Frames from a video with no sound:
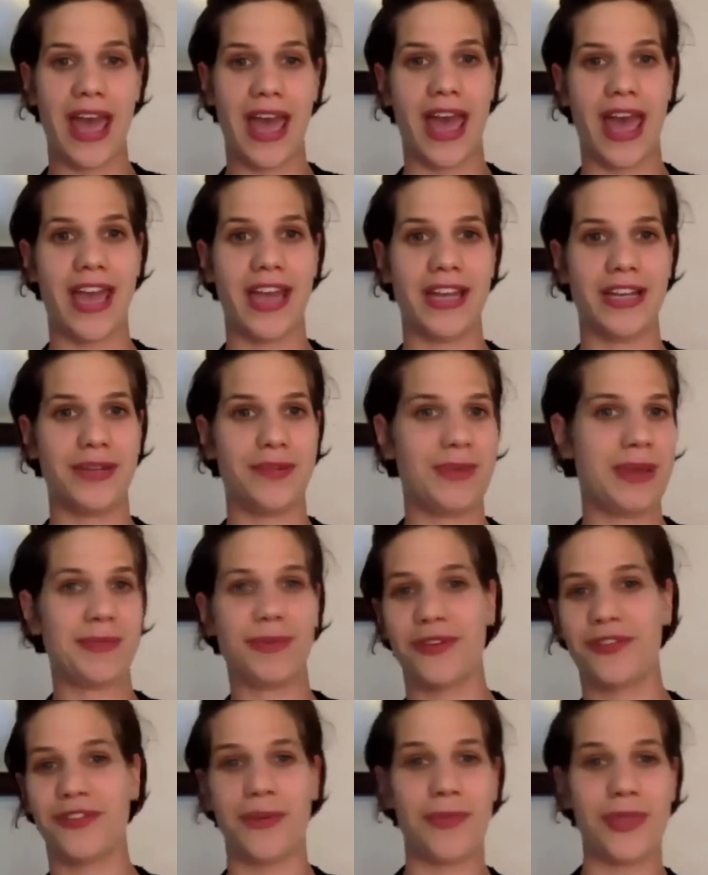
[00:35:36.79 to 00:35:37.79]
And
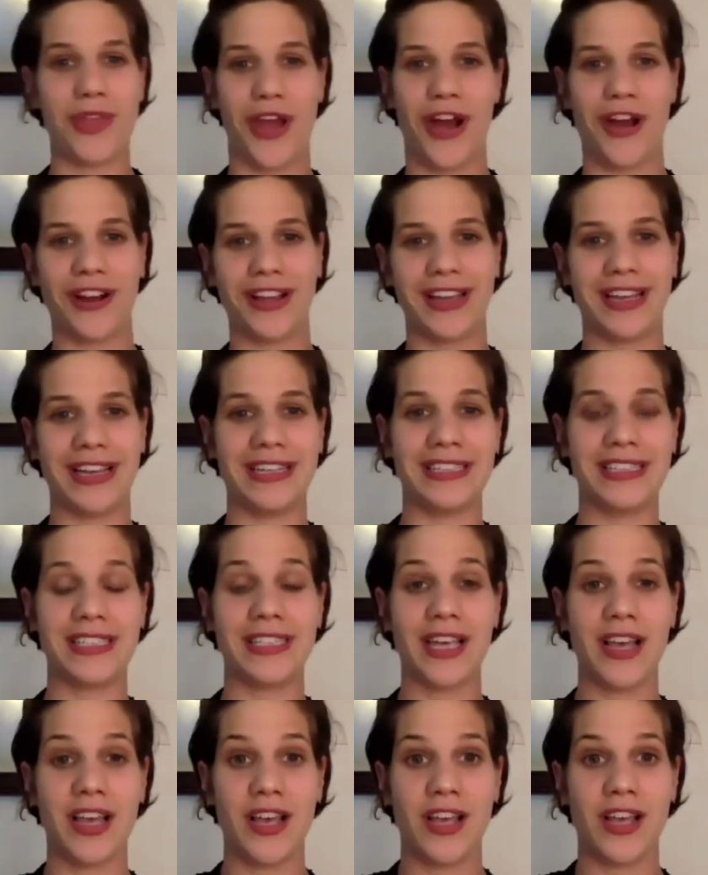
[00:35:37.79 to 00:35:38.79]
people from the
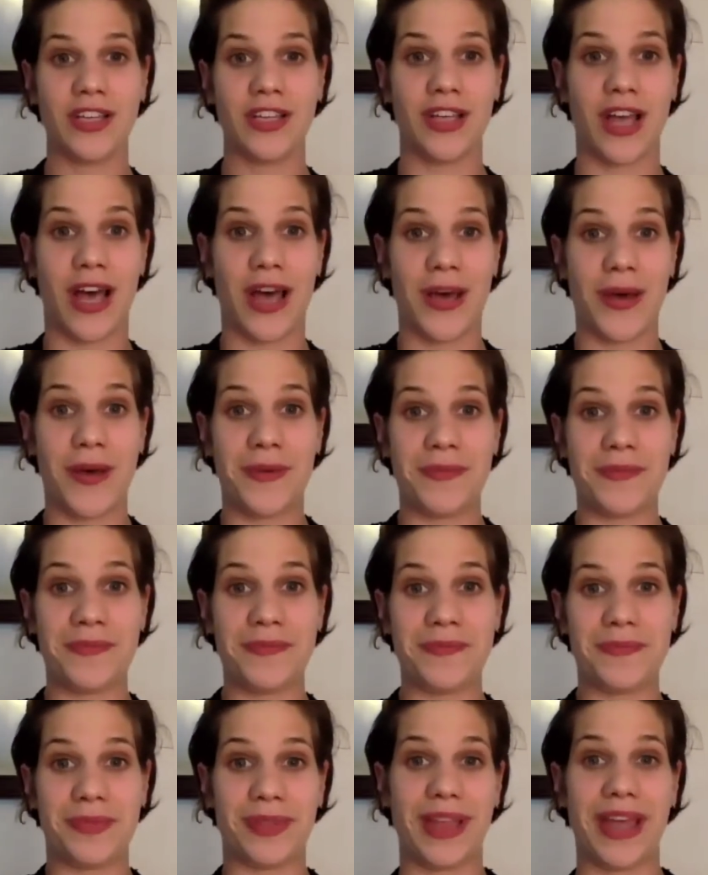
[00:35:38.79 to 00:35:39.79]
audience
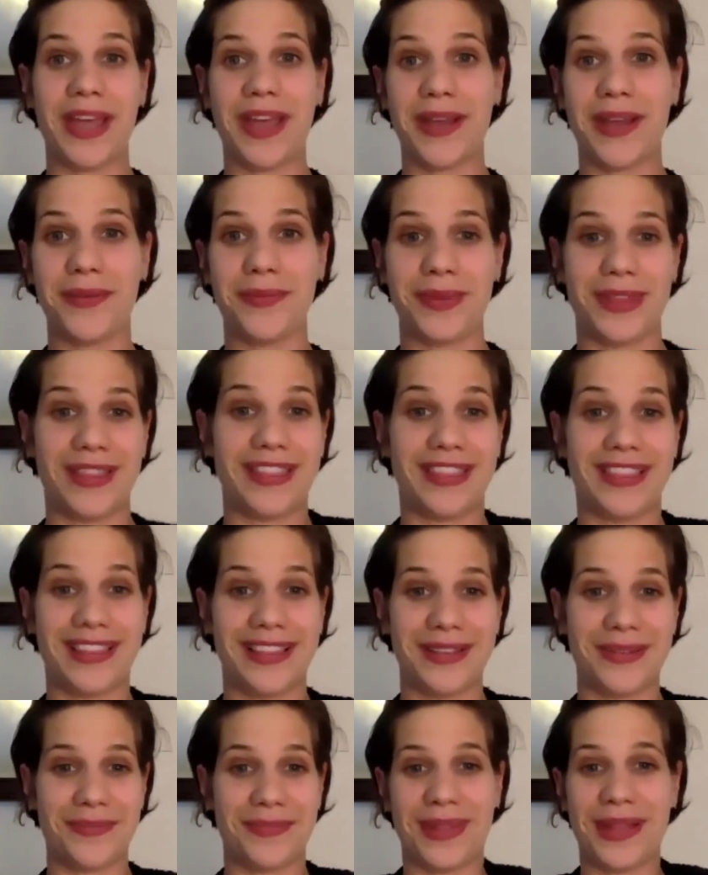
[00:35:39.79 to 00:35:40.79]
play with
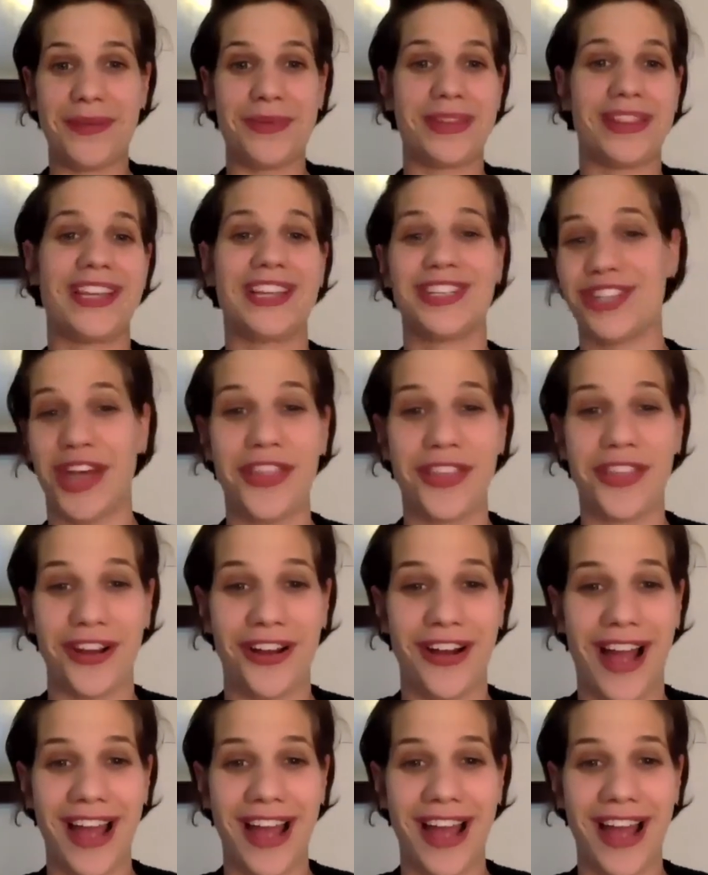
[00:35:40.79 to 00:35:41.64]
each other.